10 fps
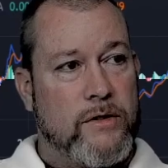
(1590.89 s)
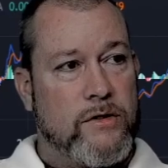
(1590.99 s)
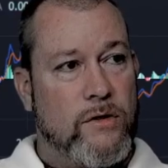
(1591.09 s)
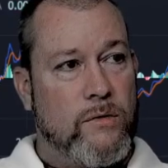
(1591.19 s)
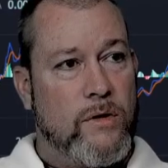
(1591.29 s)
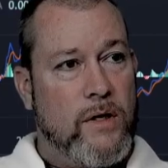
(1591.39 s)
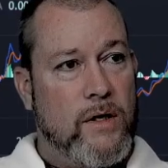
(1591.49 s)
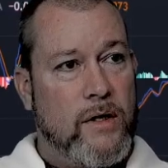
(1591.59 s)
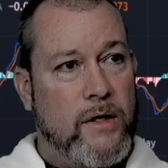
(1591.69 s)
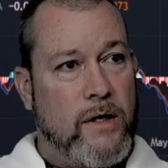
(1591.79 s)
So
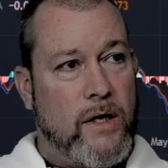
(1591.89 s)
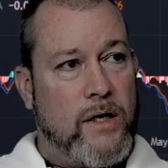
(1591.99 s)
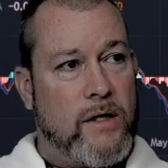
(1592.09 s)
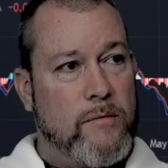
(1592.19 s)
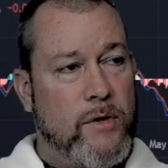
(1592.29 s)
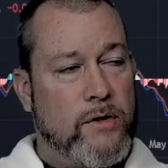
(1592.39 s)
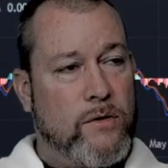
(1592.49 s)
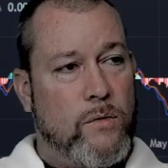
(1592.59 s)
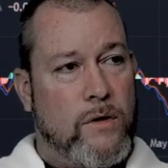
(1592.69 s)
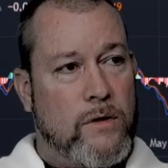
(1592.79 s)
I am
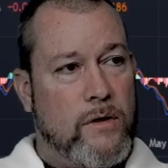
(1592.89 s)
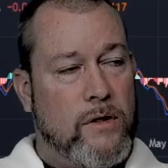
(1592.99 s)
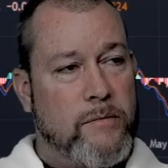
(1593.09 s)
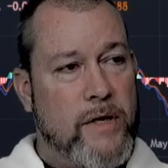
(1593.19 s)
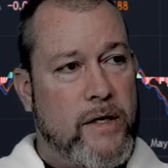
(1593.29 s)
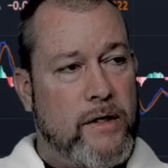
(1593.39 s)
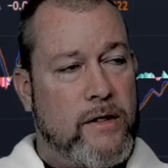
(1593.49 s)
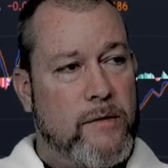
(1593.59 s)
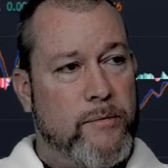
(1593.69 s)
underwater on Matic,